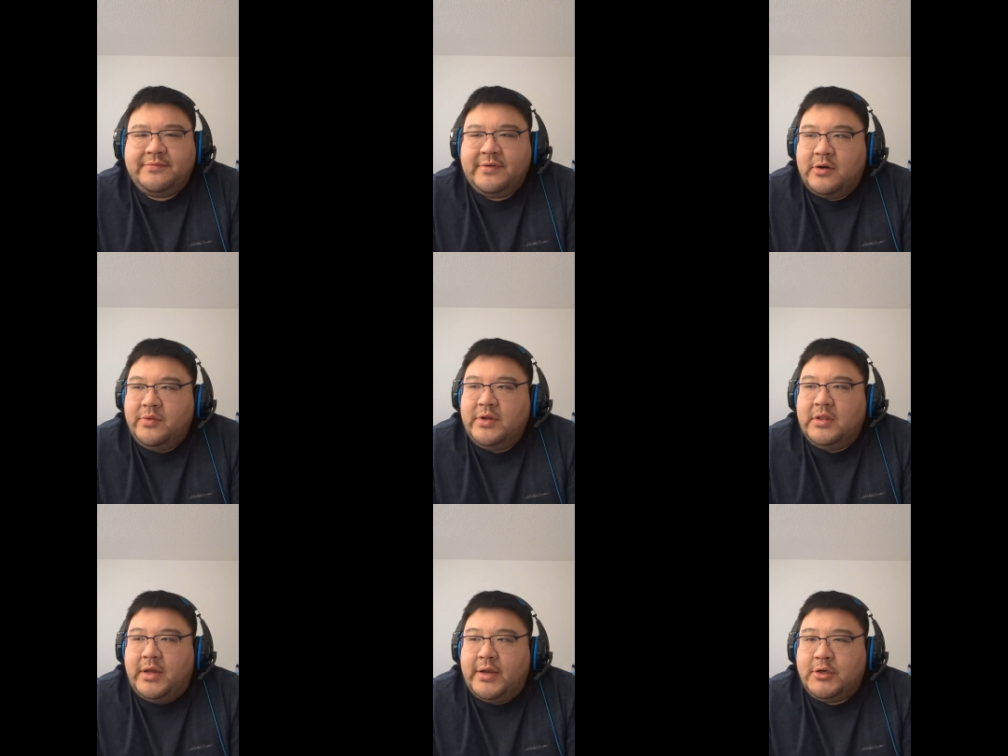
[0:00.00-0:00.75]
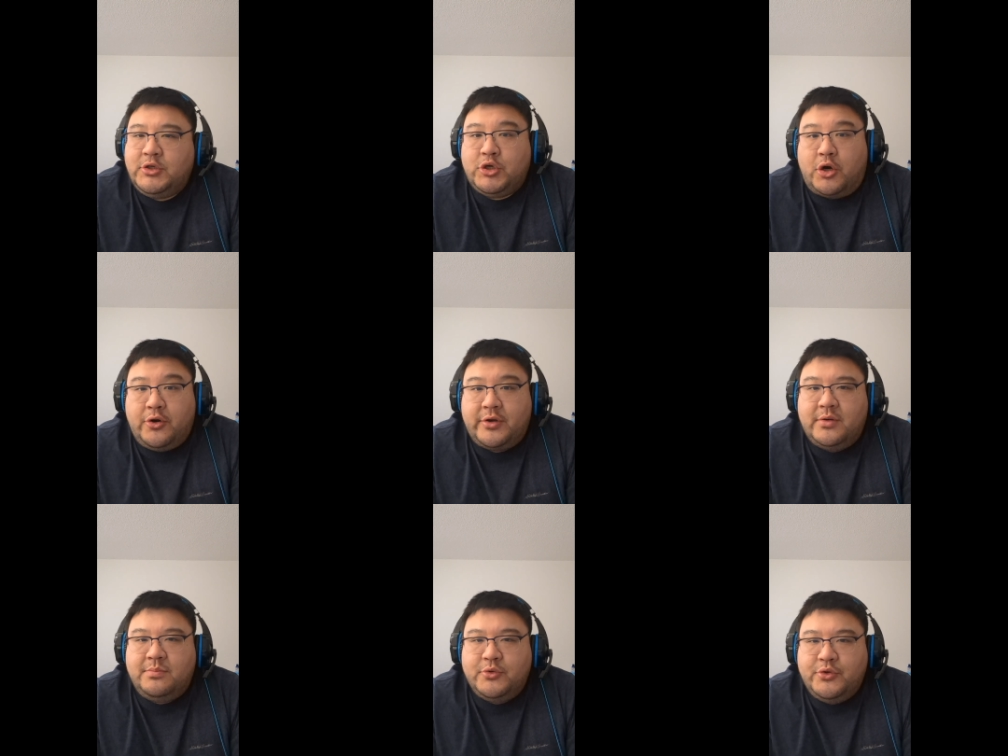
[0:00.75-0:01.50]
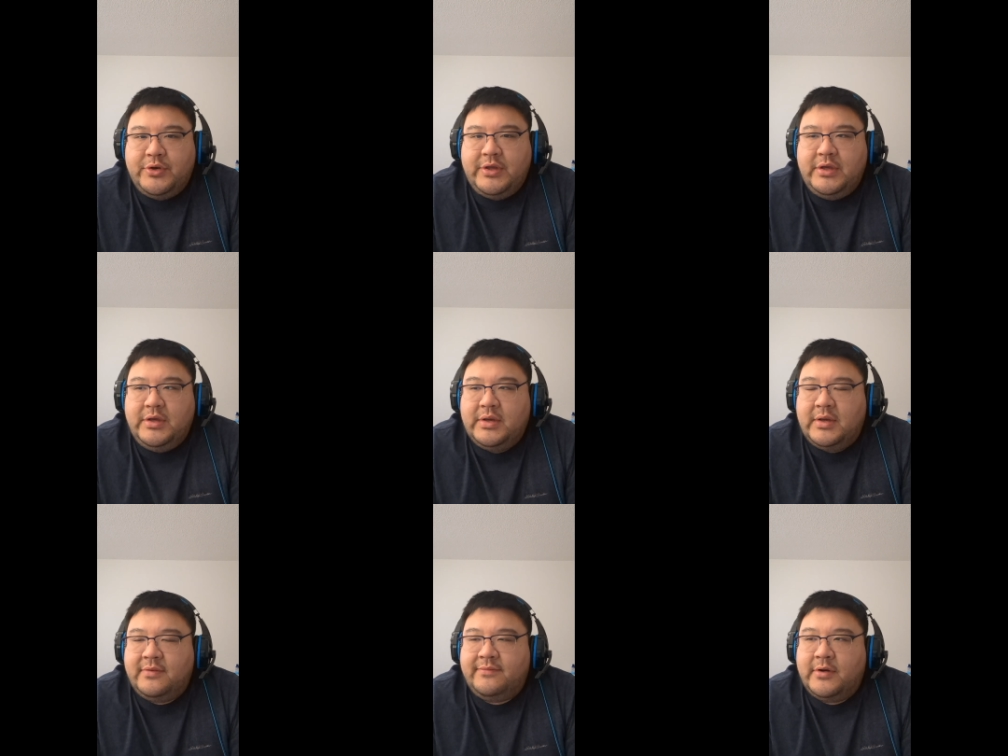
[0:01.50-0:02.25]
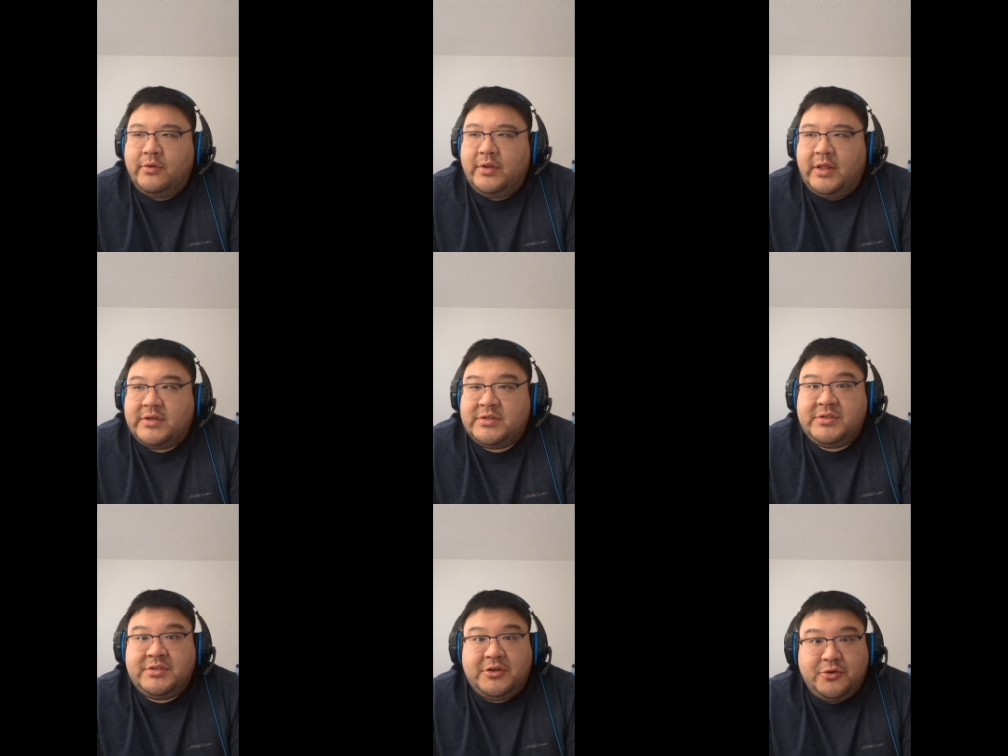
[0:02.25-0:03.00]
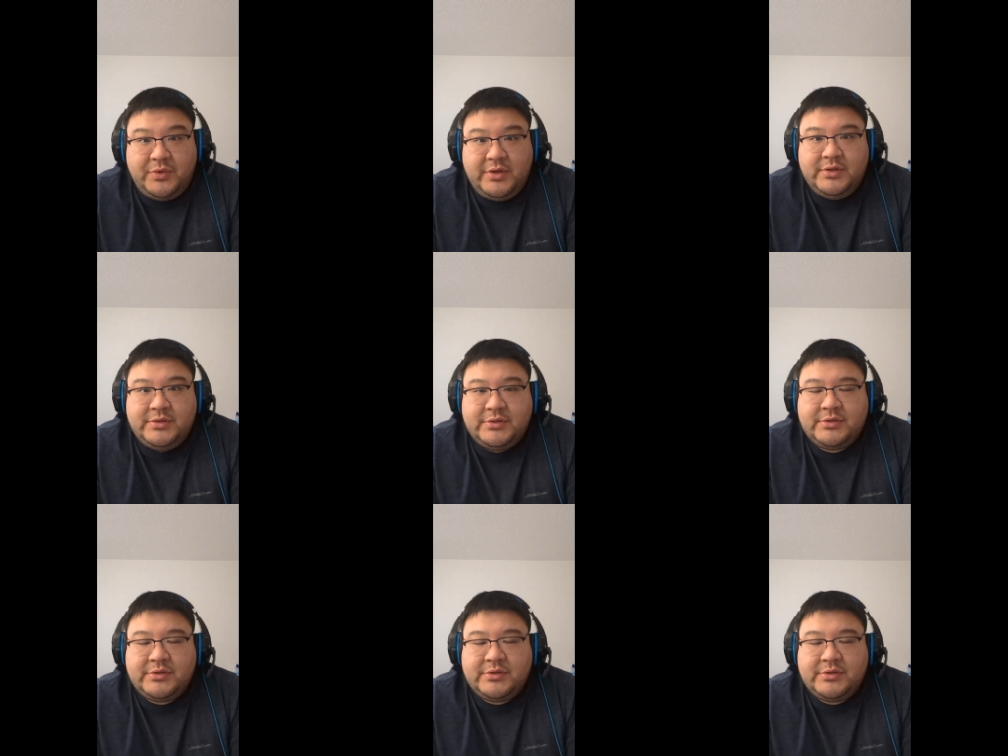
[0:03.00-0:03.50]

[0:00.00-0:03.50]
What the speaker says: very like dark and moody and very like serious.